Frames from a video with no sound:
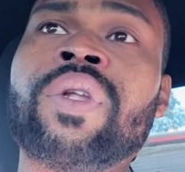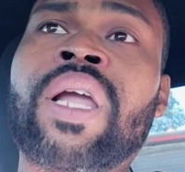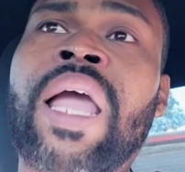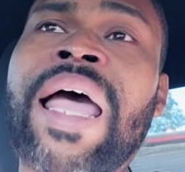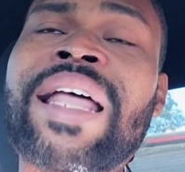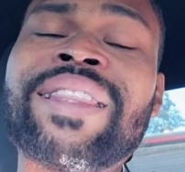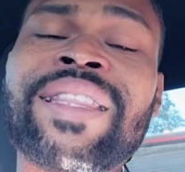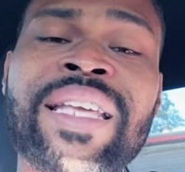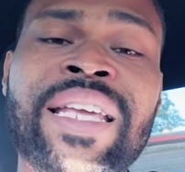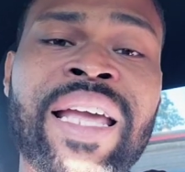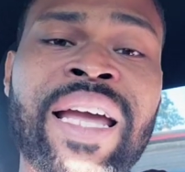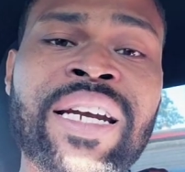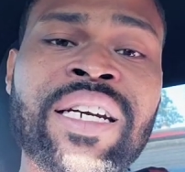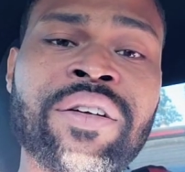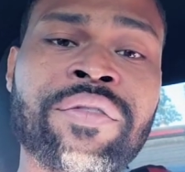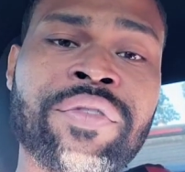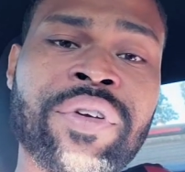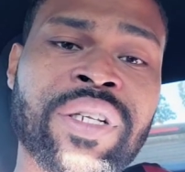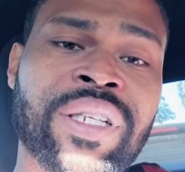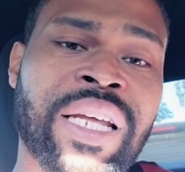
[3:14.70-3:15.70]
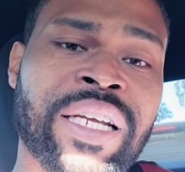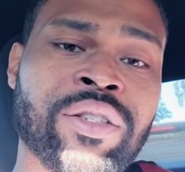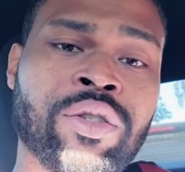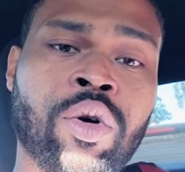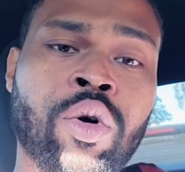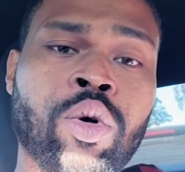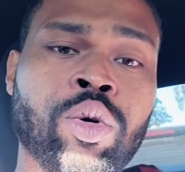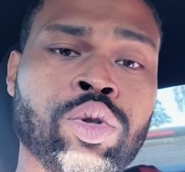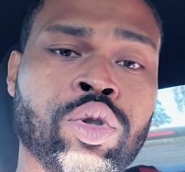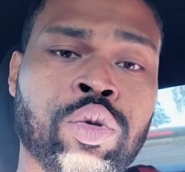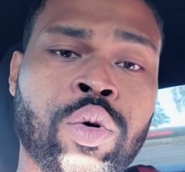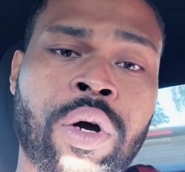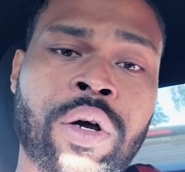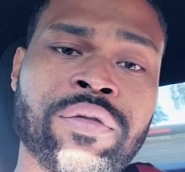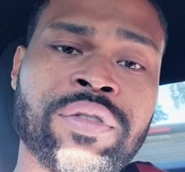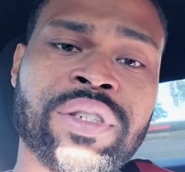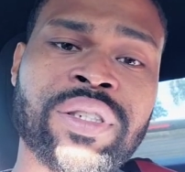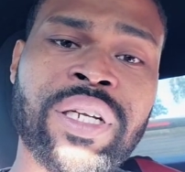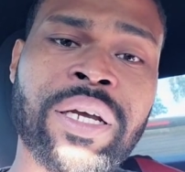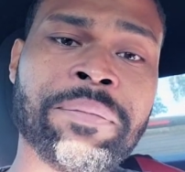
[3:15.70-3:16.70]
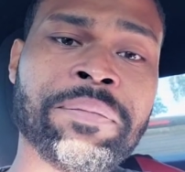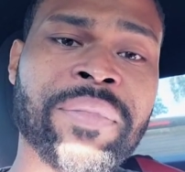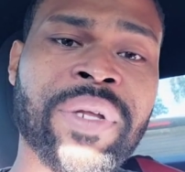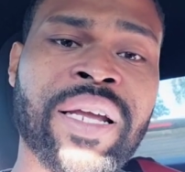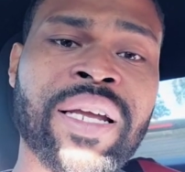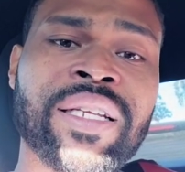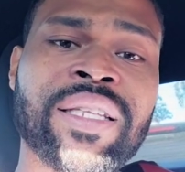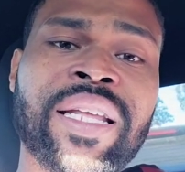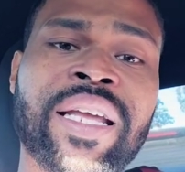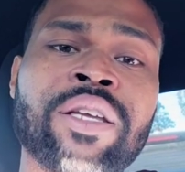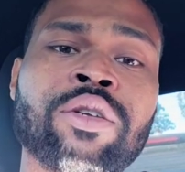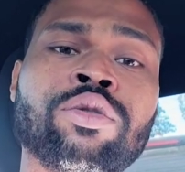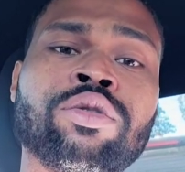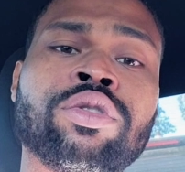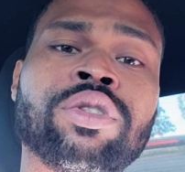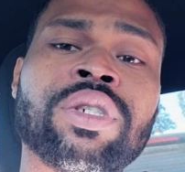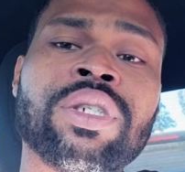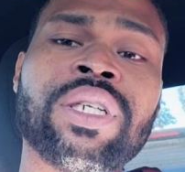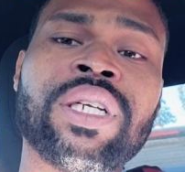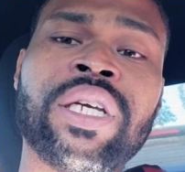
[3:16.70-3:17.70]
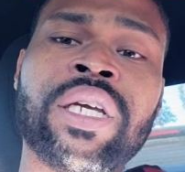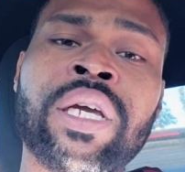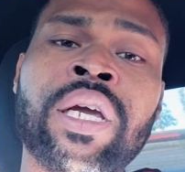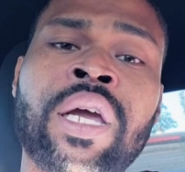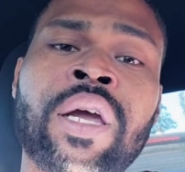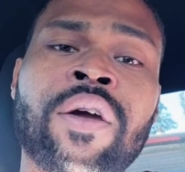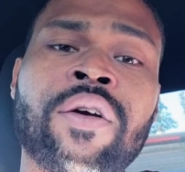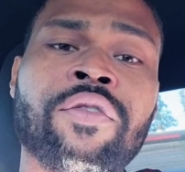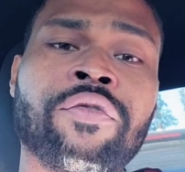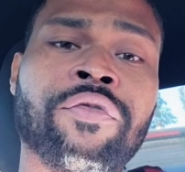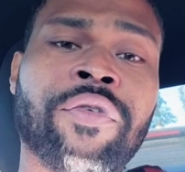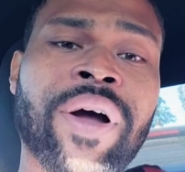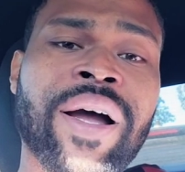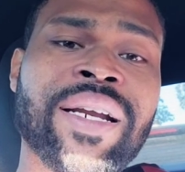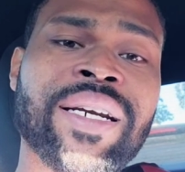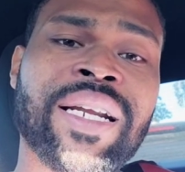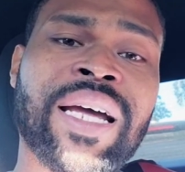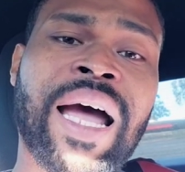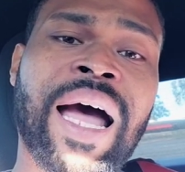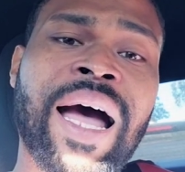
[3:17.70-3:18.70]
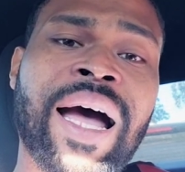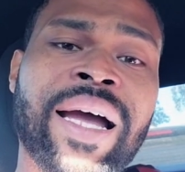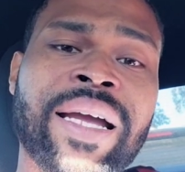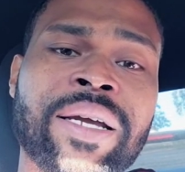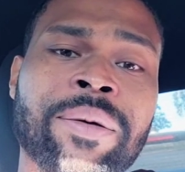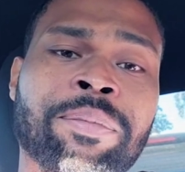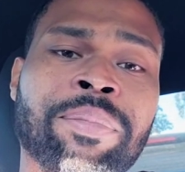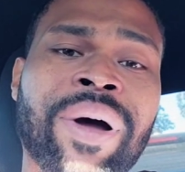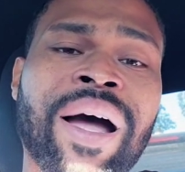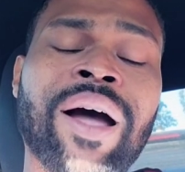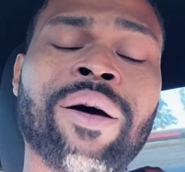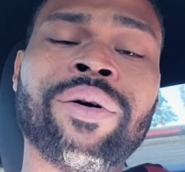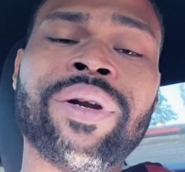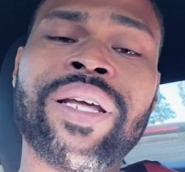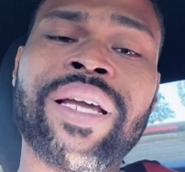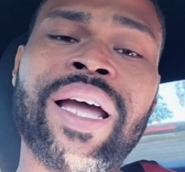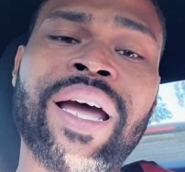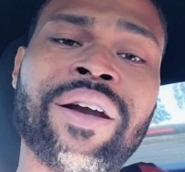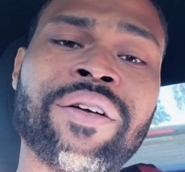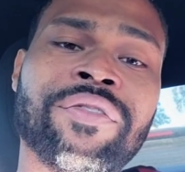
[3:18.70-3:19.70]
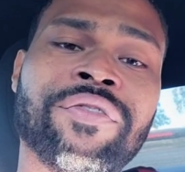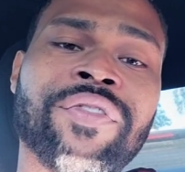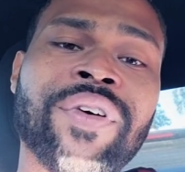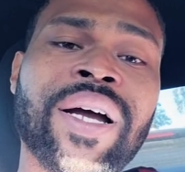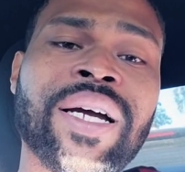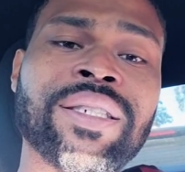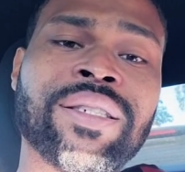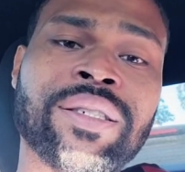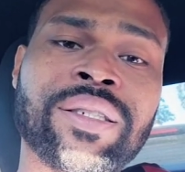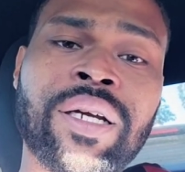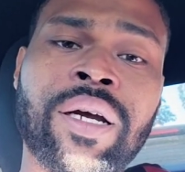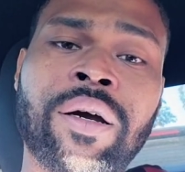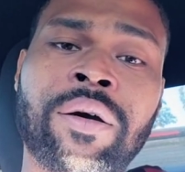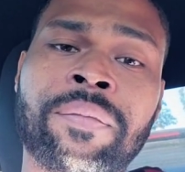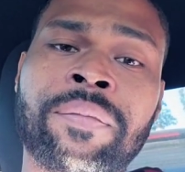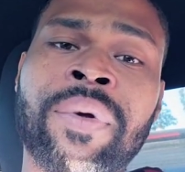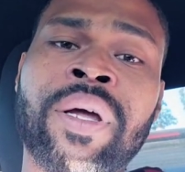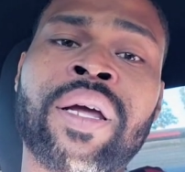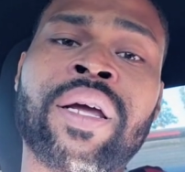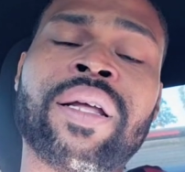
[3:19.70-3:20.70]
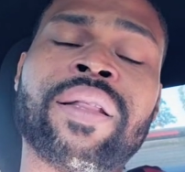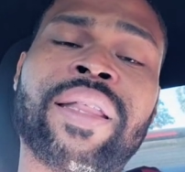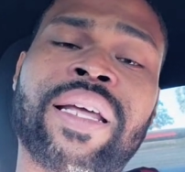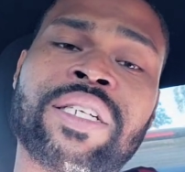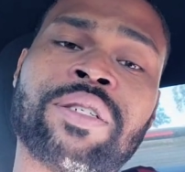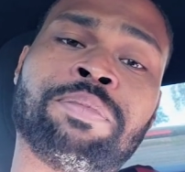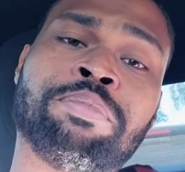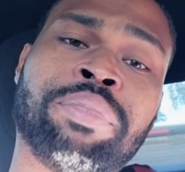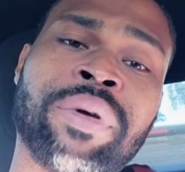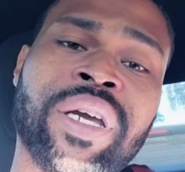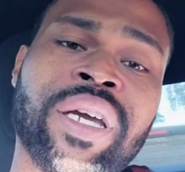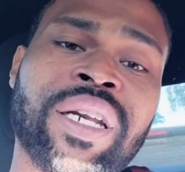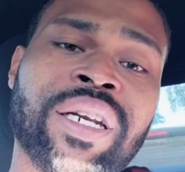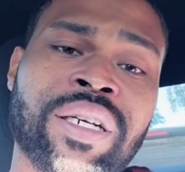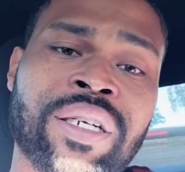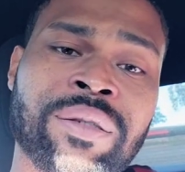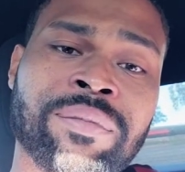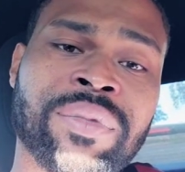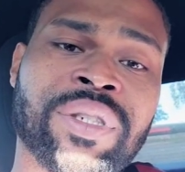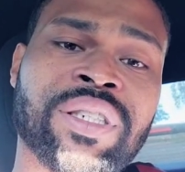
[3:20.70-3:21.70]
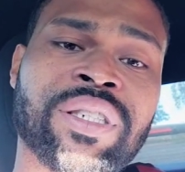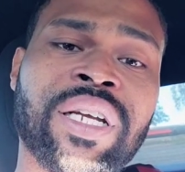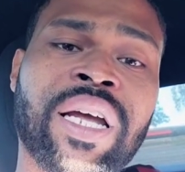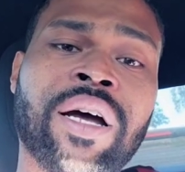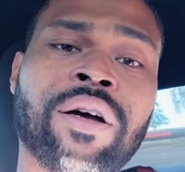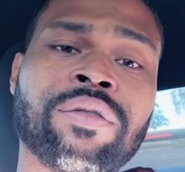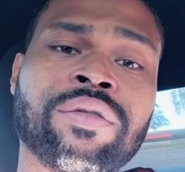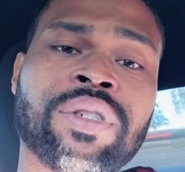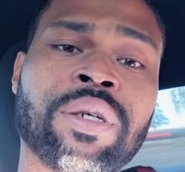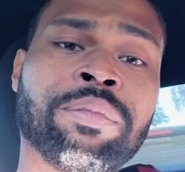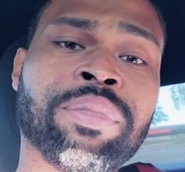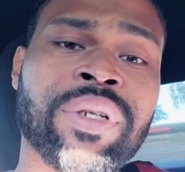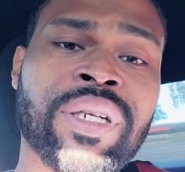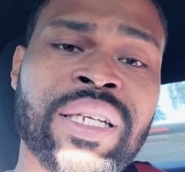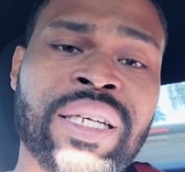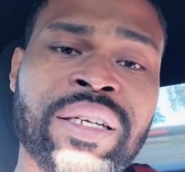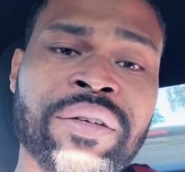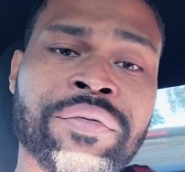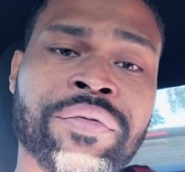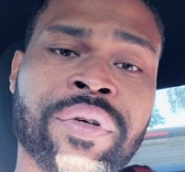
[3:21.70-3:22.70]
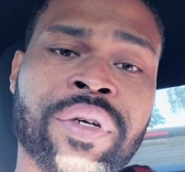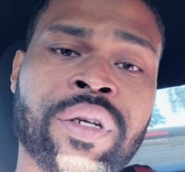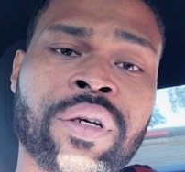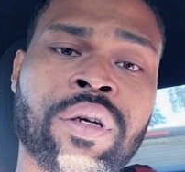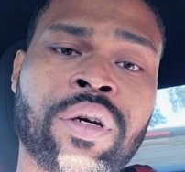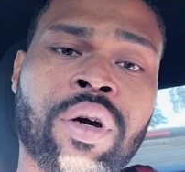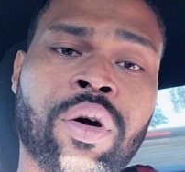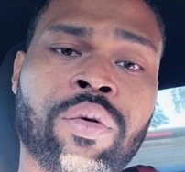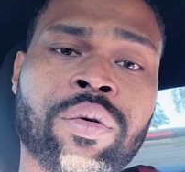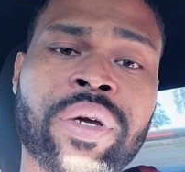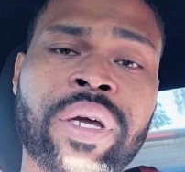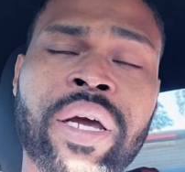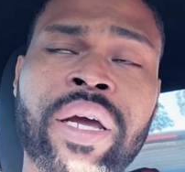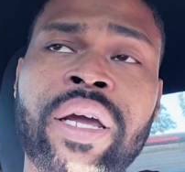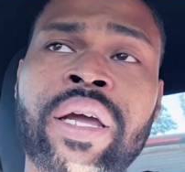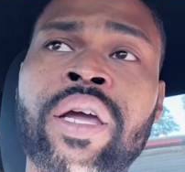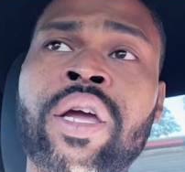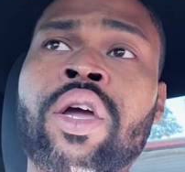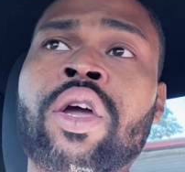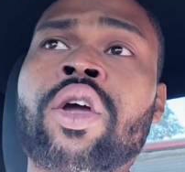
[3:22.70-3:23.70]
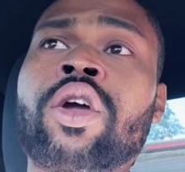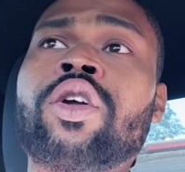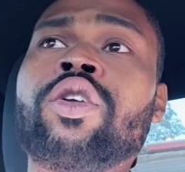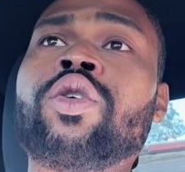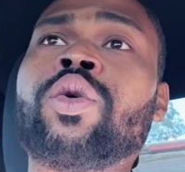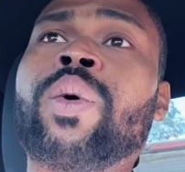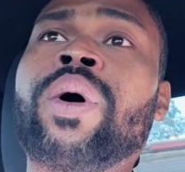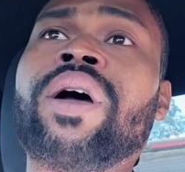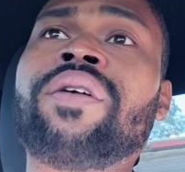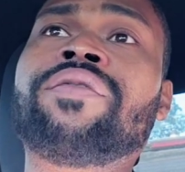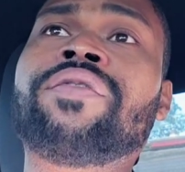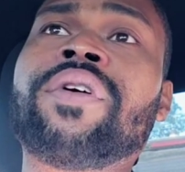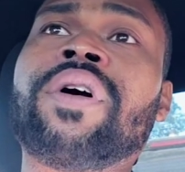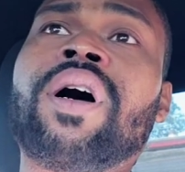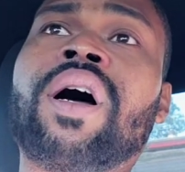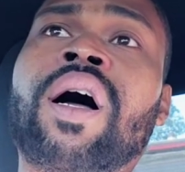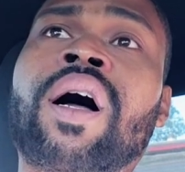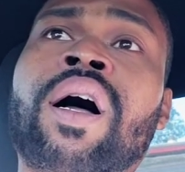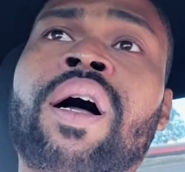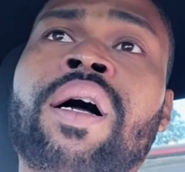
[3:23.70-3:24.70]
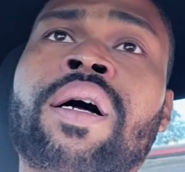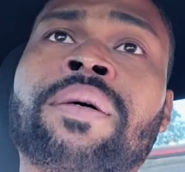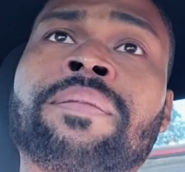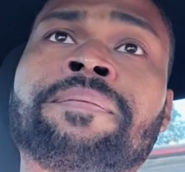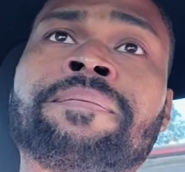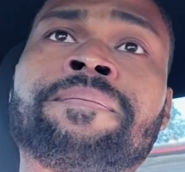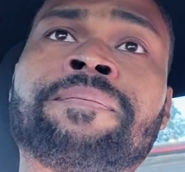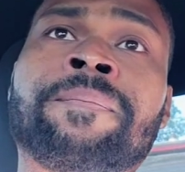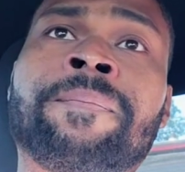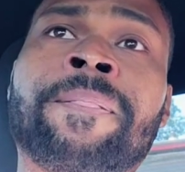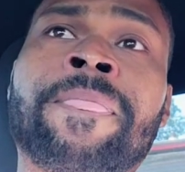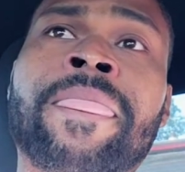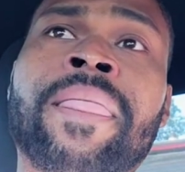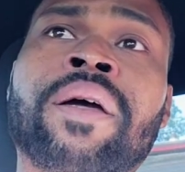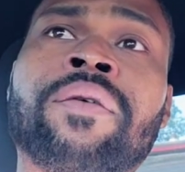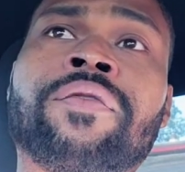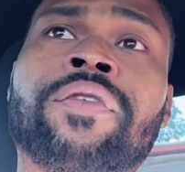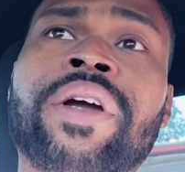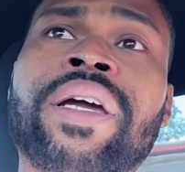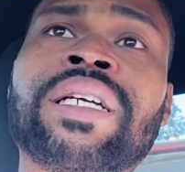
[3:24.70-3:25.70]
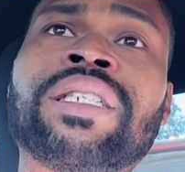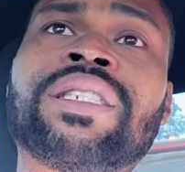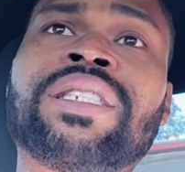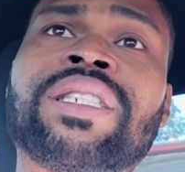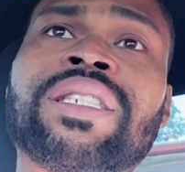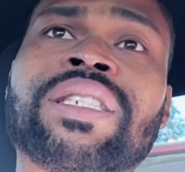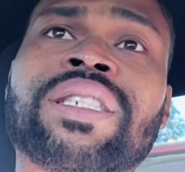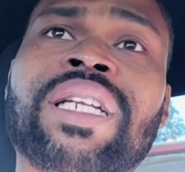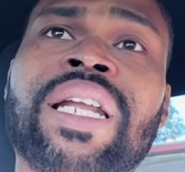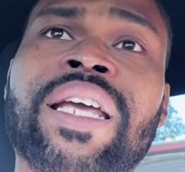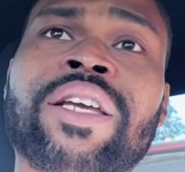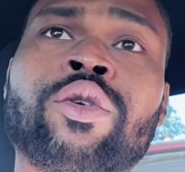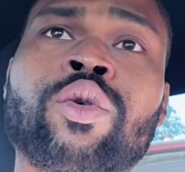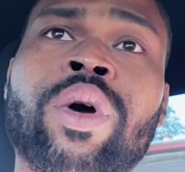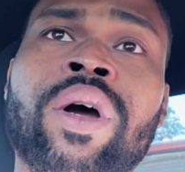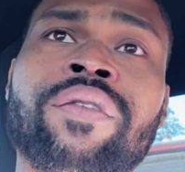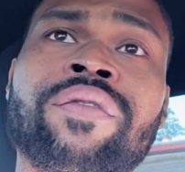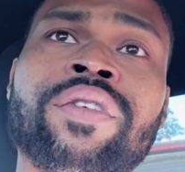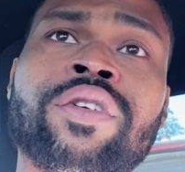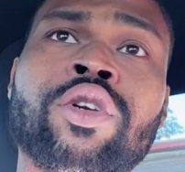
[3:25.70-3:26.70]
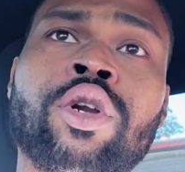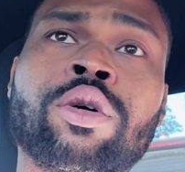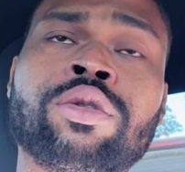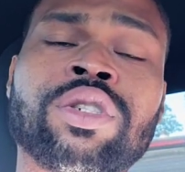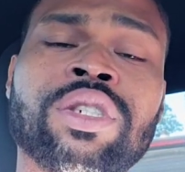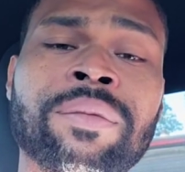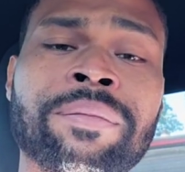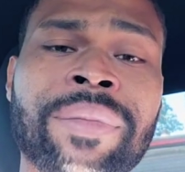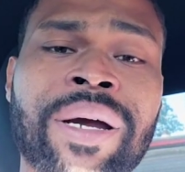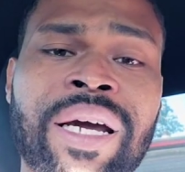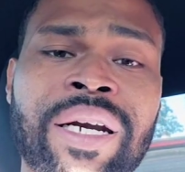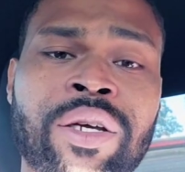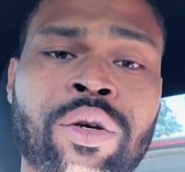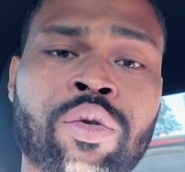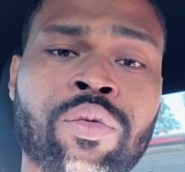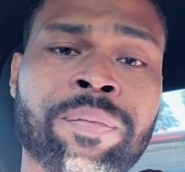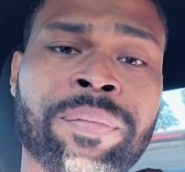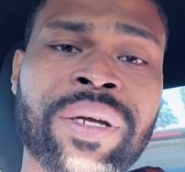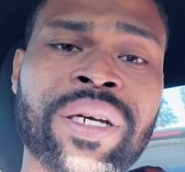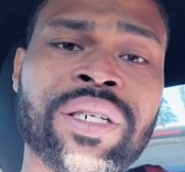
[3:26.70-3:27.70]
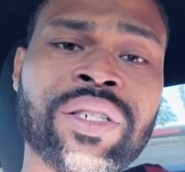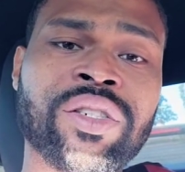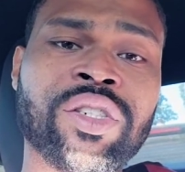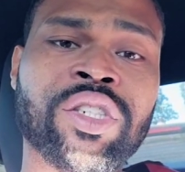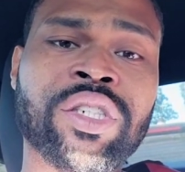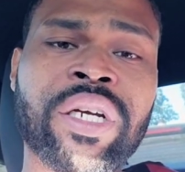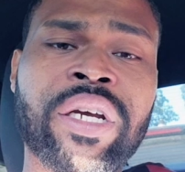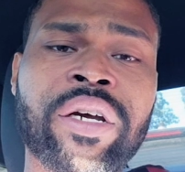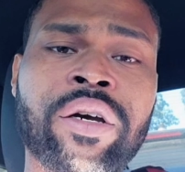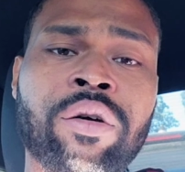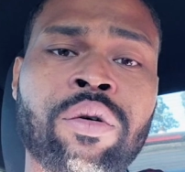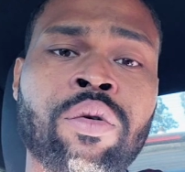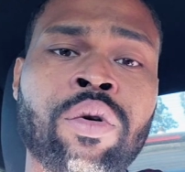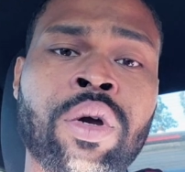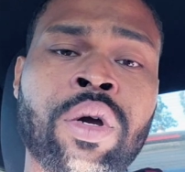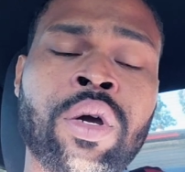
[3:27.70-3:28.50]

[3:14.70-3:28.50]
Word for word: at the end of it, like the whole 12 step thing, they usually find a higher power. They got to find something that's bigger than themselves to believe in, okay? You ever, um, for instance, like you ever know somebody who been to jail